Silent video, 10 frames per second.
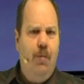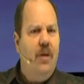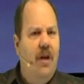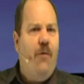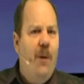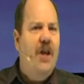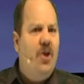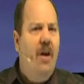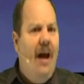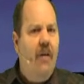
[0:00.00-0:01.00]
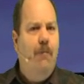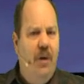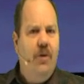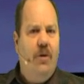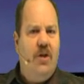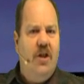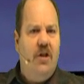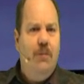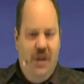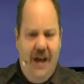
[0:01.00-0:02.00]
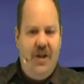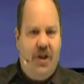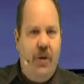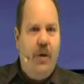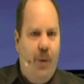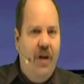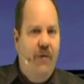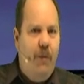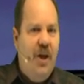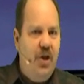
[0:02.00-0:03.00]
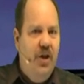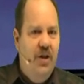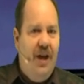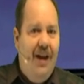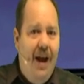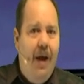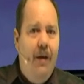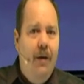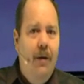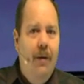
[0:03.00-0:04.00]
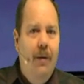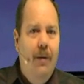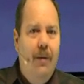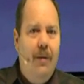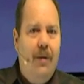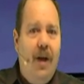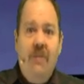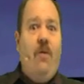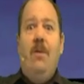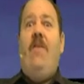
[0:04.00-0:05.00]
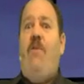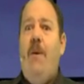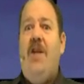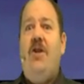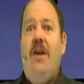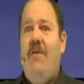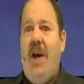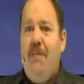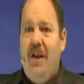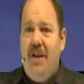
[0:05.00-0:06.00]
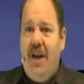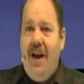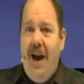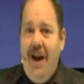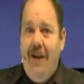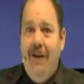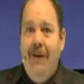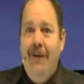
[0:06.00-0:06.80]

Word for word: But the information on how to build those systems necessary to read information in the DNA comes from the information conveyed by the DNA.